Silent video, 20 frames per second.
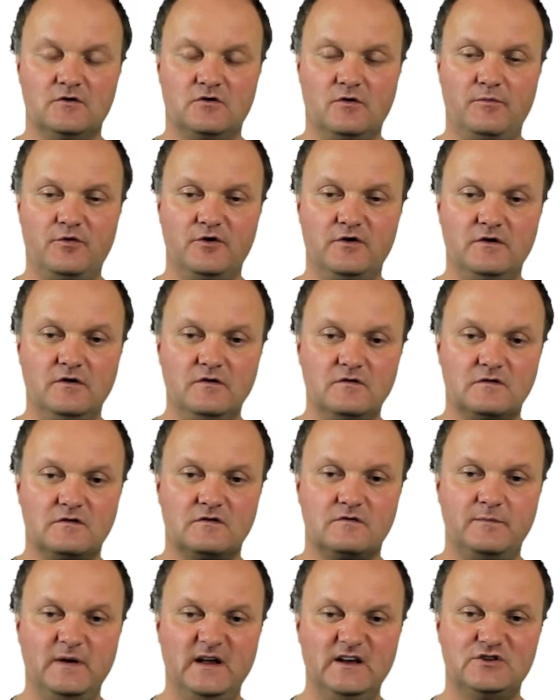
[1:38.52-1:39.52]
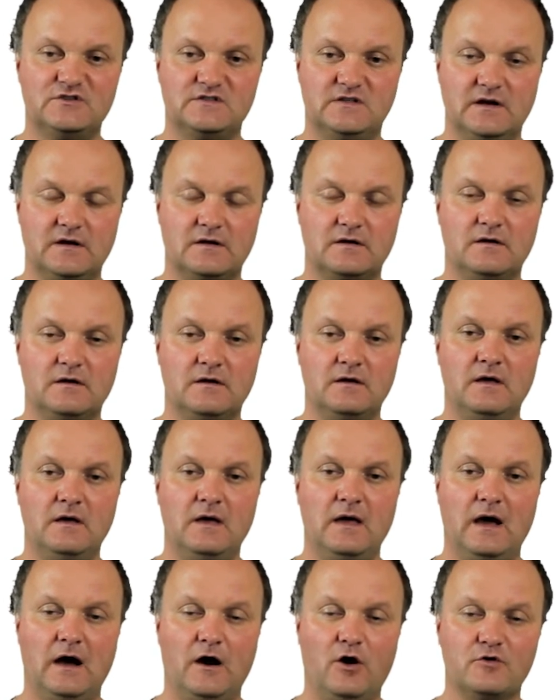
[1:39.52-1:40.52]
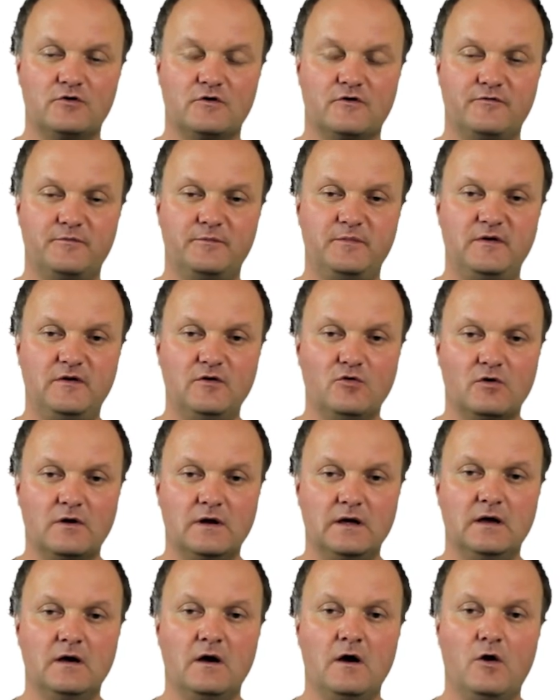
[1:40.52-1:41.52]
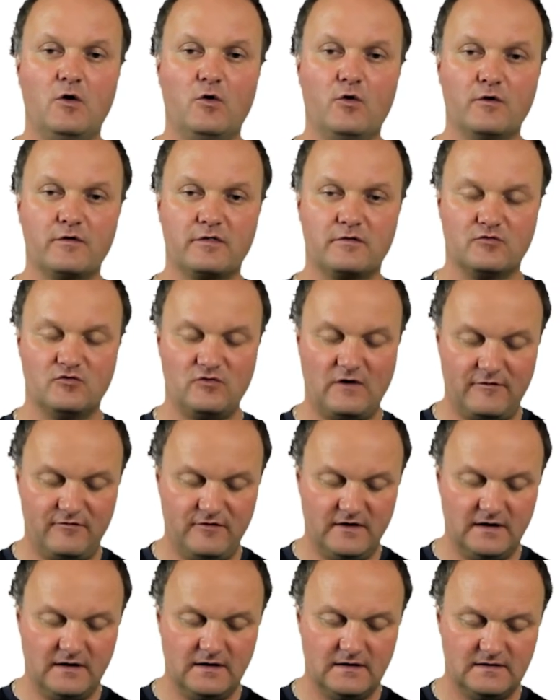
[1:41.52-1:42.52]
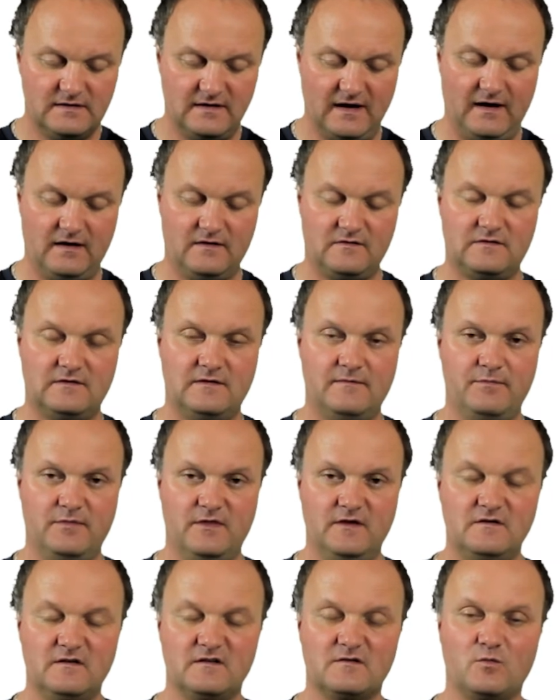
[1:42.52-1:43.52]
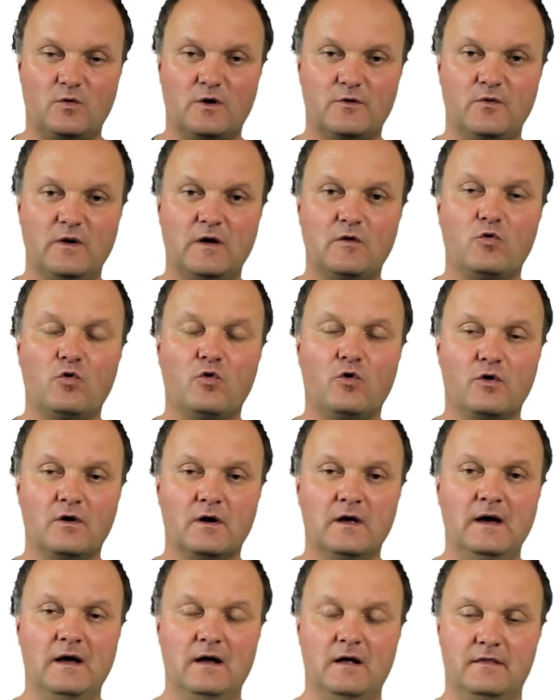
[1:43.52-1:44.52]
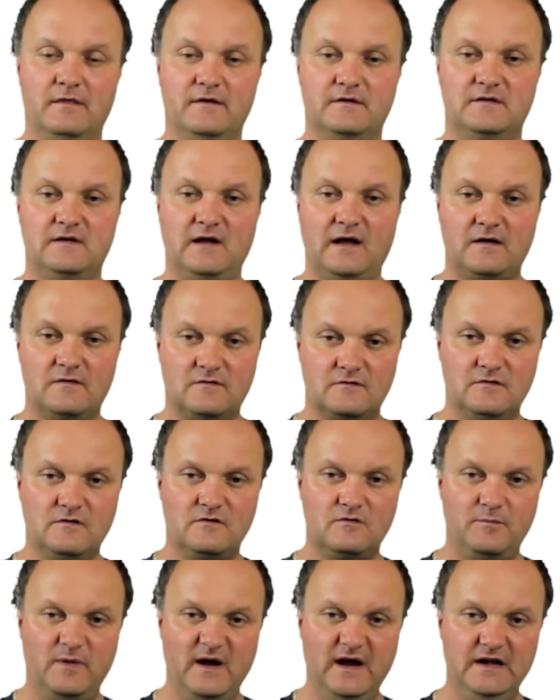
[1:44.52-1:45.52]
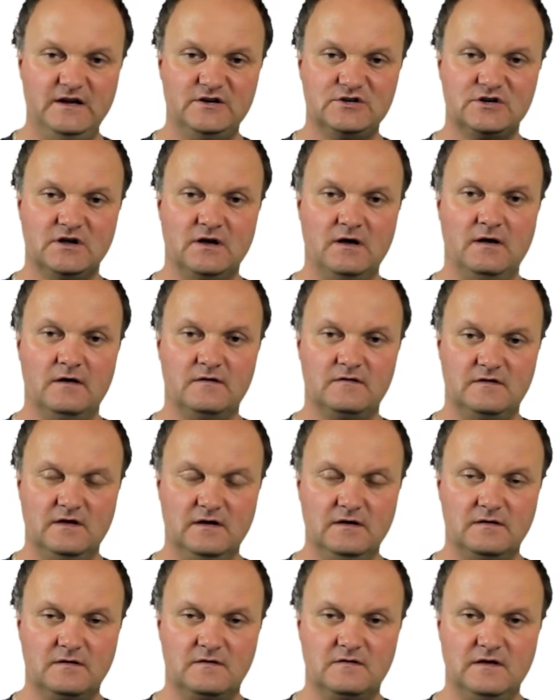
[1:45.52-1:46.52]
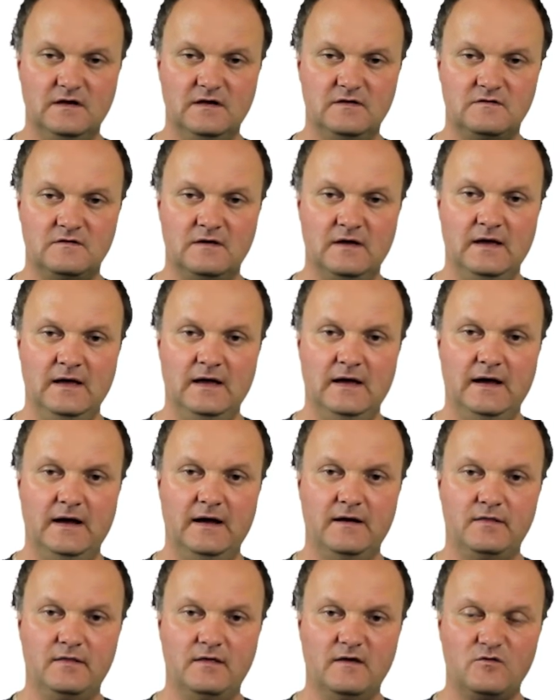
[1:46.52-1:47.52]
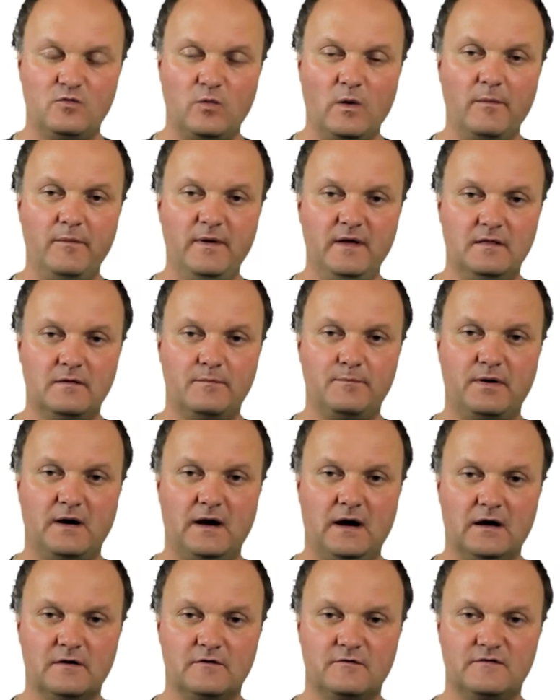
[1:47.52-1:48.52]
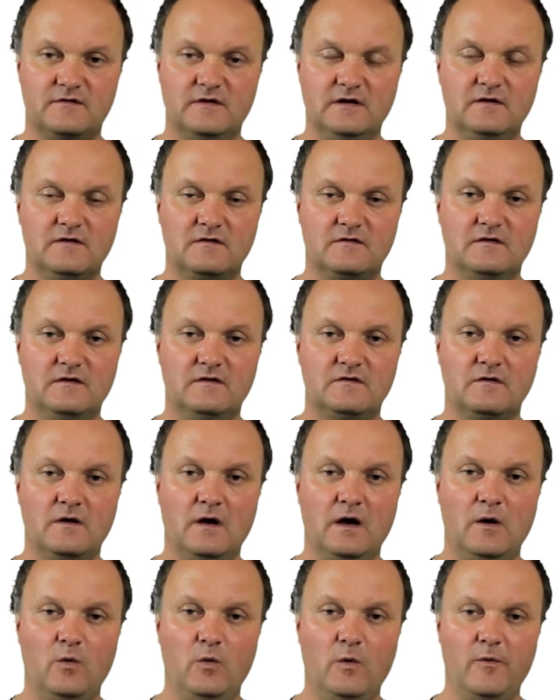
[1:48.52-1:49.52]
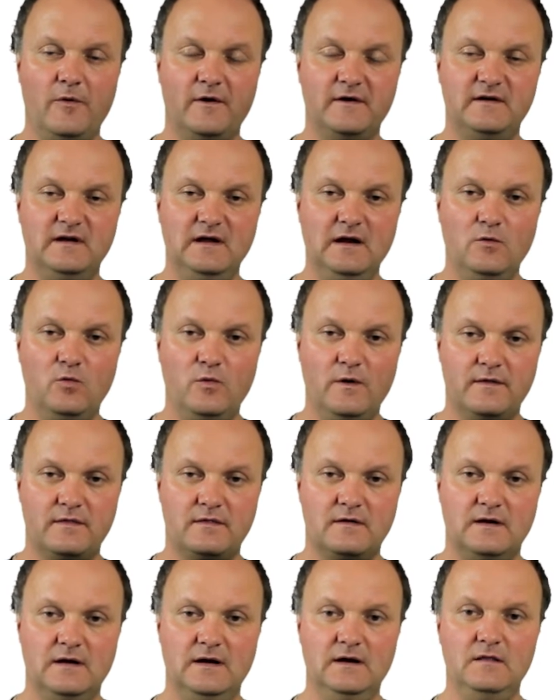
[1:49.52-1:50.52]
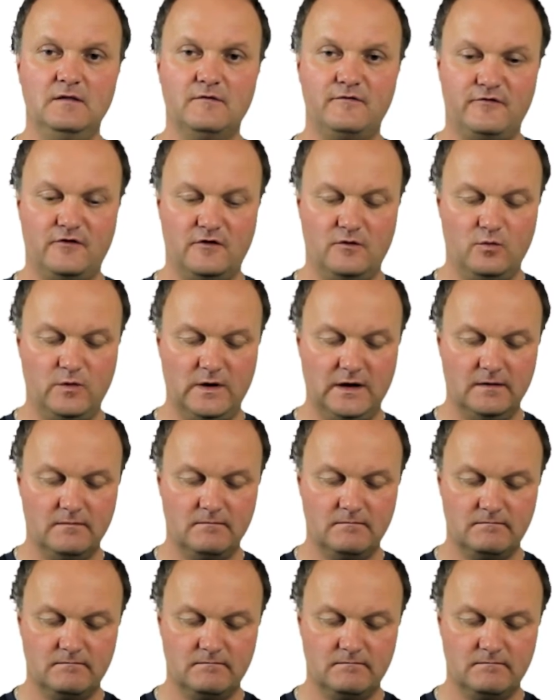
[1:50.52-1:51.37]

to produce a speech signal out of purely orthographic text. This is what we call the text-to-speech synthesis, and this will be the part of synthesis we will deal with in the following.